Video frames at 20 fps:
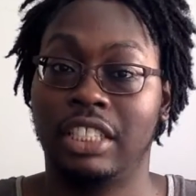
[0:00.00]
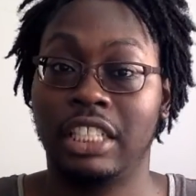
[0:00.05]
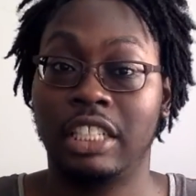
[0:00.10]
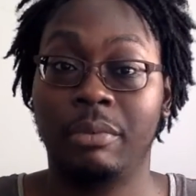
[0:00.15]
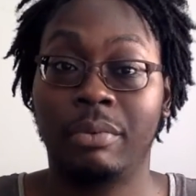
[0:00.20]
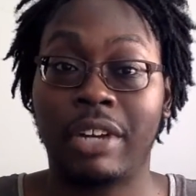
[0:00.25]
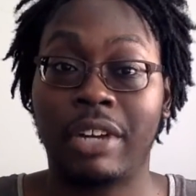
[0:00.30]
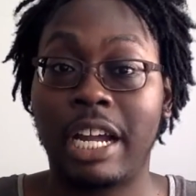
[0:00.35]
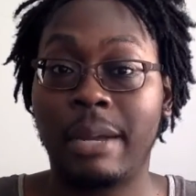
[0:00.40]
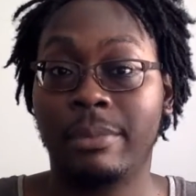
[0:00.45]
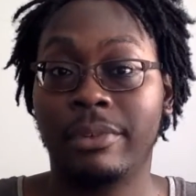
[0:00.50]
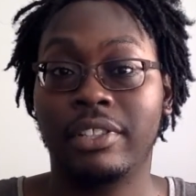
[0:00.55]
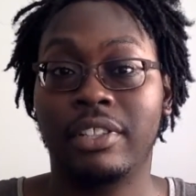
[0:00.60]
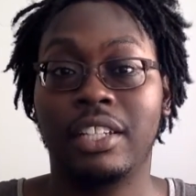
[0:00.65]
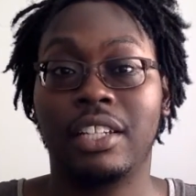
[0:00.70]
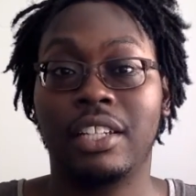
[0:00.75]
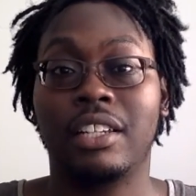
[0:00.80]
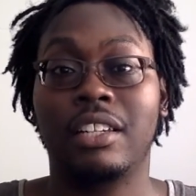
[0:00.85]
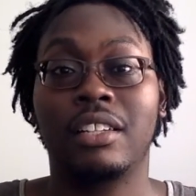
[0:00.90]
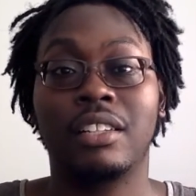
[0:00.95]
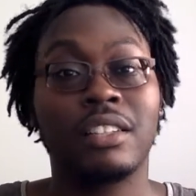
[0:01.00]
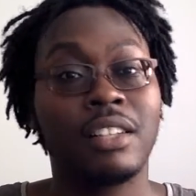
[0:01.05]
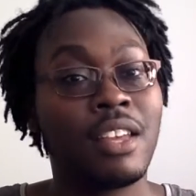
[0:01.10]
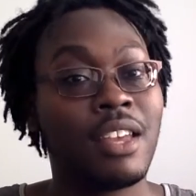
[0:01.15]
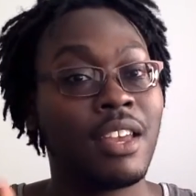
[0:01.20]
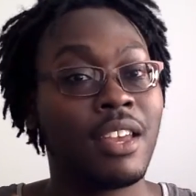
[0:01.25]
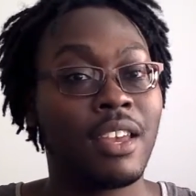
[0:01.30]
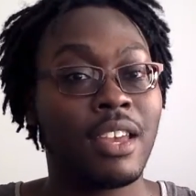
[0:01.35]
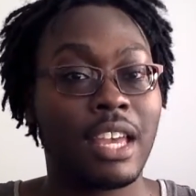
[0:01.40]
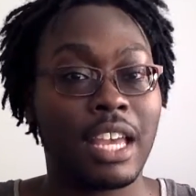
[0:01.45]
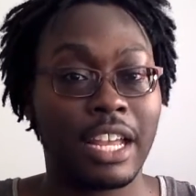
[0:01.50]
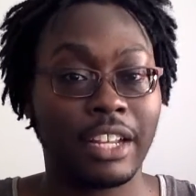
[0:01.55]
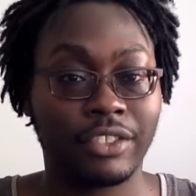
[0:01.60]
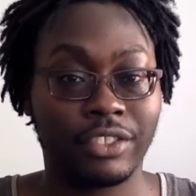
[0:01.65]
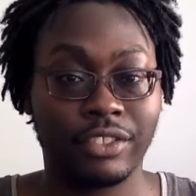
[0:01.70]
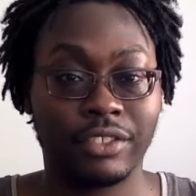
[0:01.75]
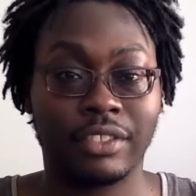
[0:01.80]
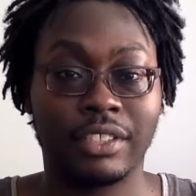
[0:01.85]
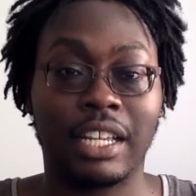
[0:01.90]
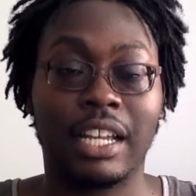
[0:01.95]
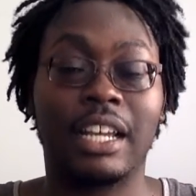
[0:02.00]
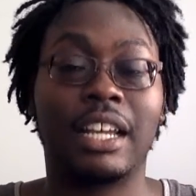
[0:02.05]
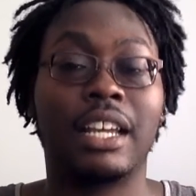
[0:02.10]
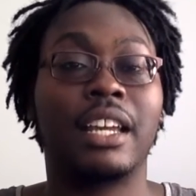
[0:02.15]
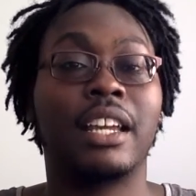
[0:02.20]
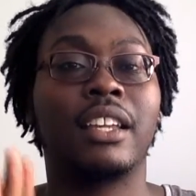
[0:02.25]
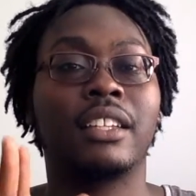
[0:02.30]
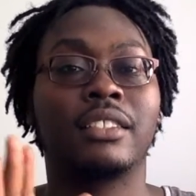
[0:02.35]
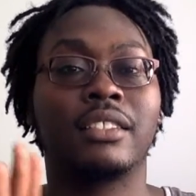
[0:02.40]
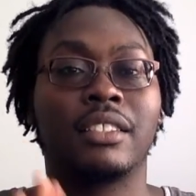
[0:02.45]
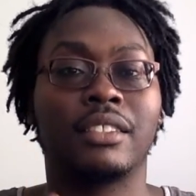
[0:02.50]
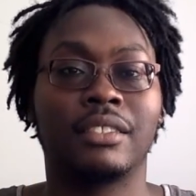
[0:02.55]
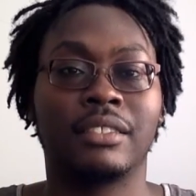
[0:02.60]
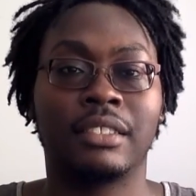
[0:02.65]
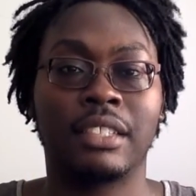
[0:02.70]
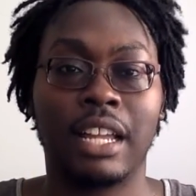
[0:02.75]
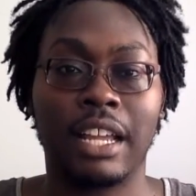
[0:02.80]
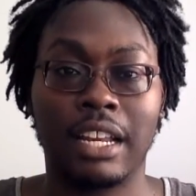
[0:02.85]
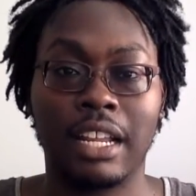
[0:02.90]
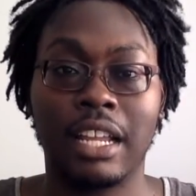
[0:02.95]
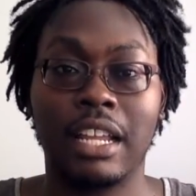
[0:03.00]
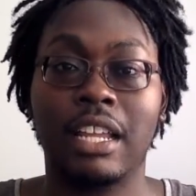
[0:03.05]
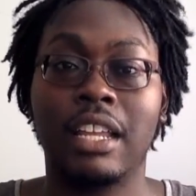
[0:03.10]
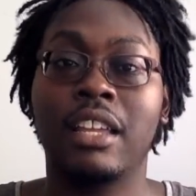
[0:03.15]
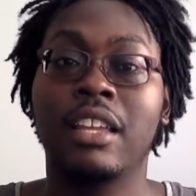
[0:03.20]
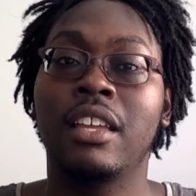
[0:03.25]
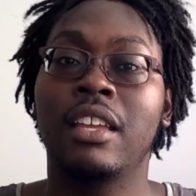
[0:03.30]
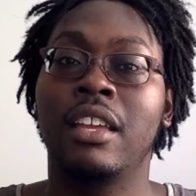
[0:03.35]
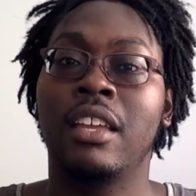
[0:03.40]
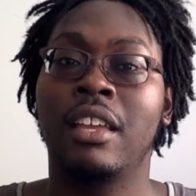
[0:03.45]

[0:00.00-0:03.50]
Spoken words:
Eat properly, exercise, study.